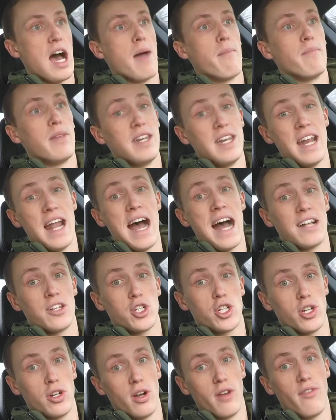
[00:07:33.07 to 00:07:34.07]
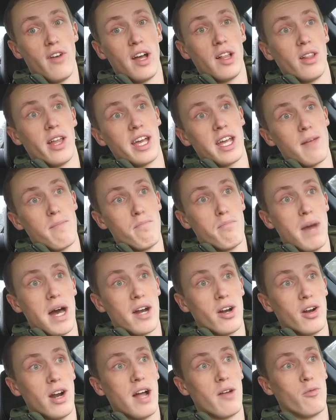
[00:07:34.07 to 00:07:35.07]
I'm not sure if I like it
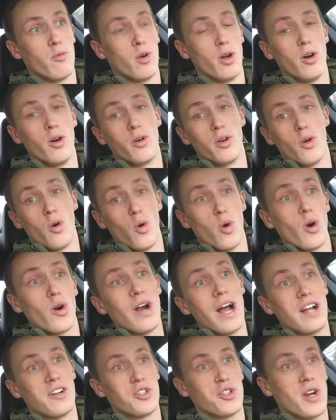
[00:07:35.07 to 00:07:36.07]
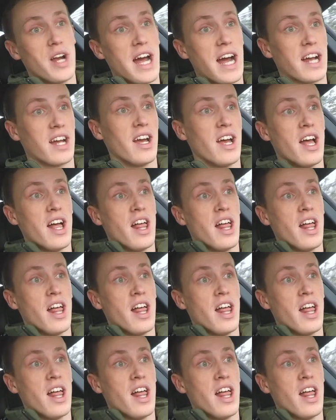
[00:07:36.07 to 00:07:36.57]
better on road or on track.